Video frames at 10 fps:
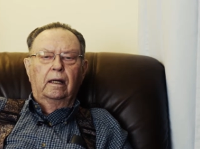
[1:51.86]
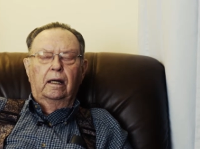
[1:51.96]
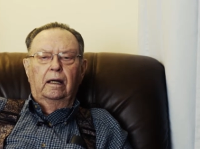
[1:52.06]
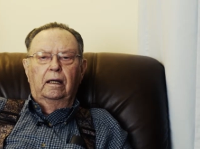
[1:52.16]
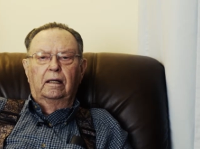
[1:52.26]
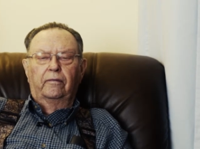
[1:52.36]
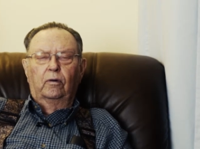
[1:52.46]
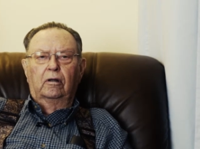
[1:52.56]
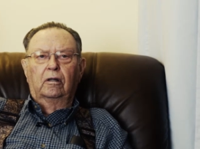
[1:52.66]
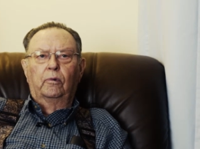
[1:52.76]
And the
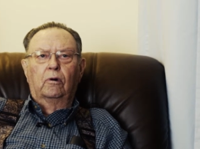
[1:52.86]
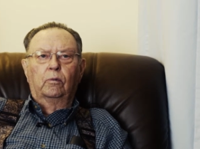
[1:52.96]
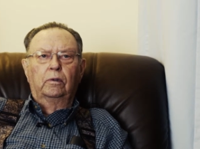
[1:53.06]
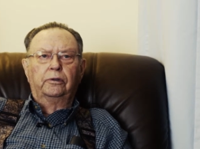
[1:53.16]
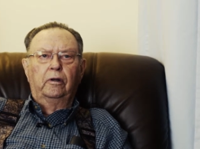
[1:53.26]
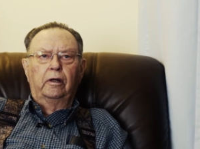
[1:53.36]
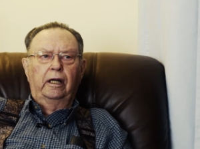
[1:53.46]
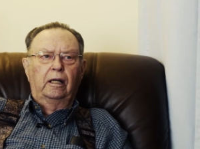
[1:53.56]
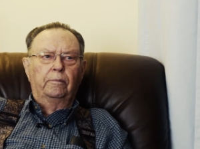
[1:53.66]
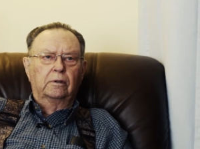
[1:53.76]
vote of the board was
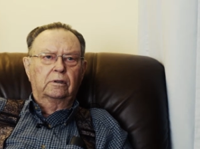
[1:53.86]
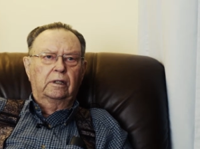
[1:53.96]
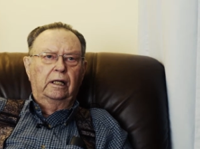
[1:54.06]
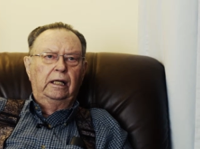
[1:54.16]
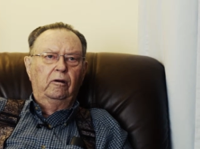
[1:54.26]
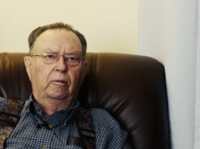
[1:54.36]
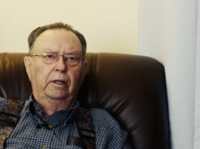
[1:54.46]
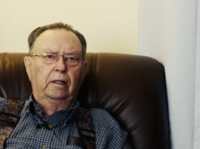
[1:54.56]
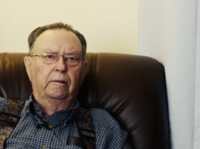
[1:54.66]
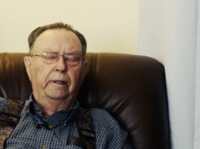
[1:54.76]
unanimous that he
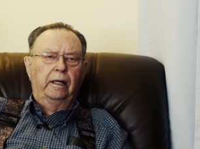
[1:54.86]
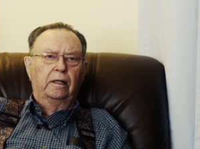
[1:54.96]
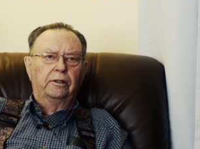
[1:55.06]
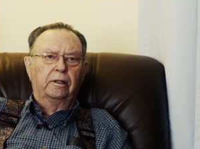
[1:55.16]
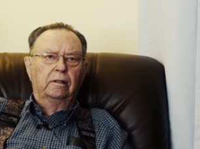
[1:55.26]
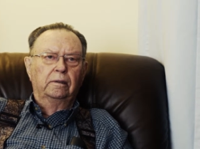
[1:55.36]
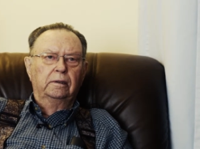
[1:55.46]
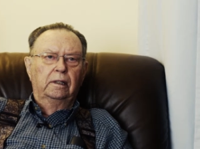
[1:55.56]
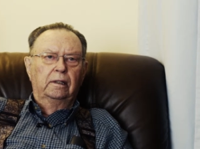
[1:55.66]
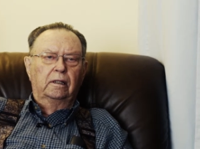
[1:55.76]
would be the manager
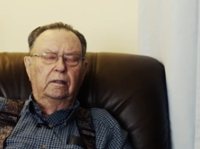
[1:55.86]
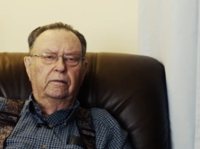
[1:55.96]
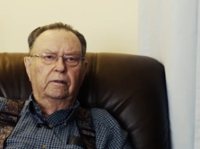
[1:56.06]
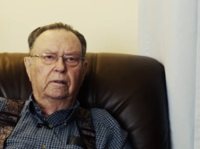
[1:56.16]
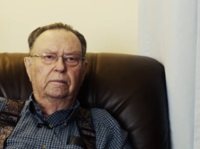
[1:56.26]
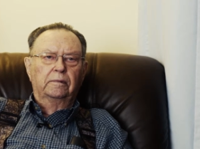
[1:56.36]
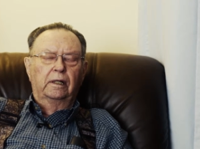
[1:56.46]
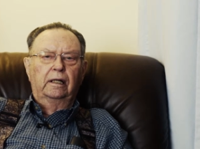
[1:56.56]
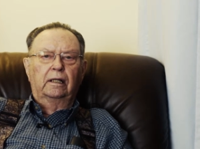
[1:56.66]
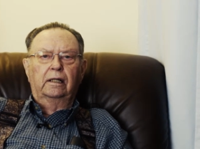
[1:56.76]
of uh,
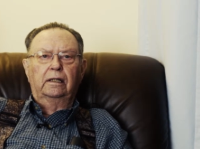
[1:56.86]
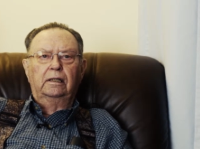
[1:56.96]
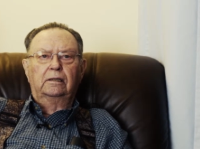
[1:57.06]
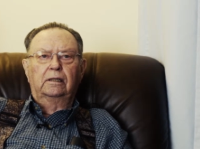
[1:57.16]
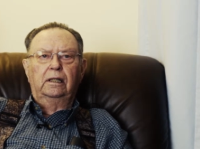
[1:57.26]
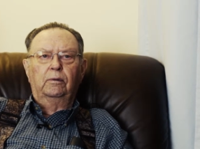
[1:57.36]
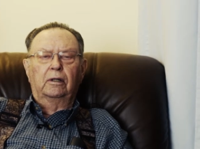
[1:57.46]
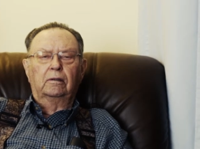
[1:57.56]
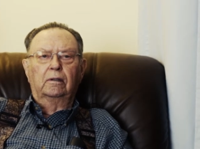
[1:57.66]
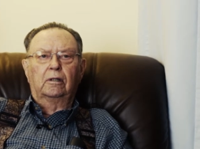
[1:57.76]

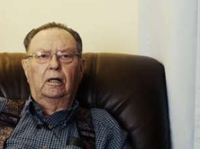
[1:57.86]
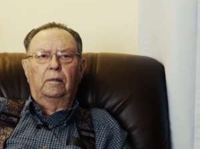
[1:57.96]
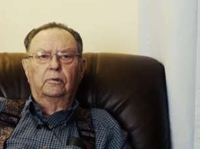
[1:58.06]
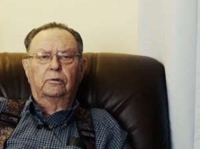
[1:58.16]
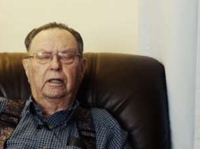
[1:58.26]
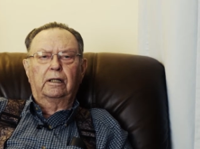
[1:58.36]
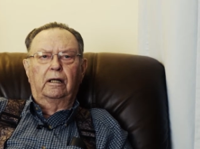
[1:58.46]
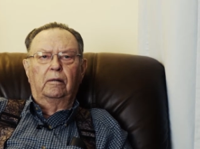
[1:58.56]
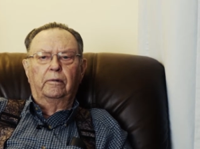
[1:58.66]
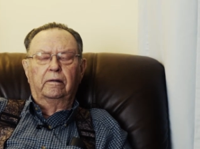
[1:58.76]
AIEC on Tom's
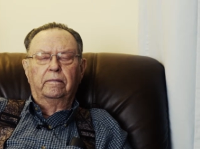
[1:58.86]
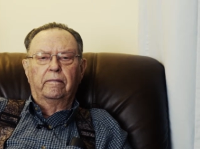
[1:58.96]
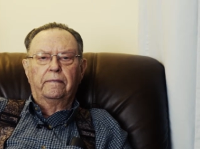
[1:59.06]
retirement.